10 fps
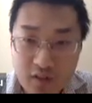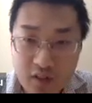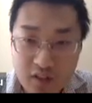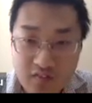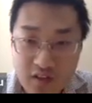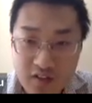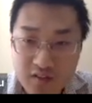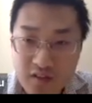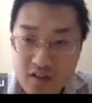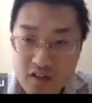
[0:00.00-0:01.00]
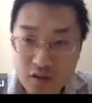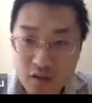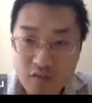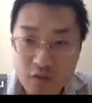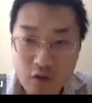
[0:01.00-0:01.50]
is the extension
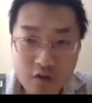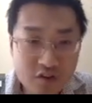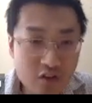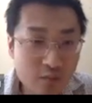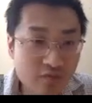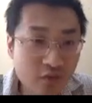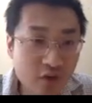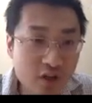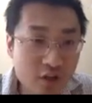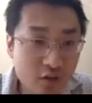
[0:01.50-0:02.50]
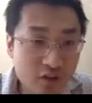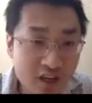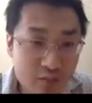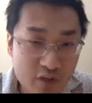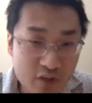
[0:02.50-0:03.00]
of the Euler scheme for Ito
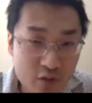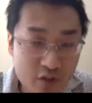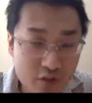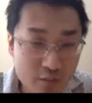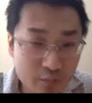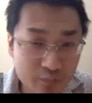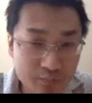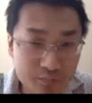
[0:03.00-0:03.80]
type equation.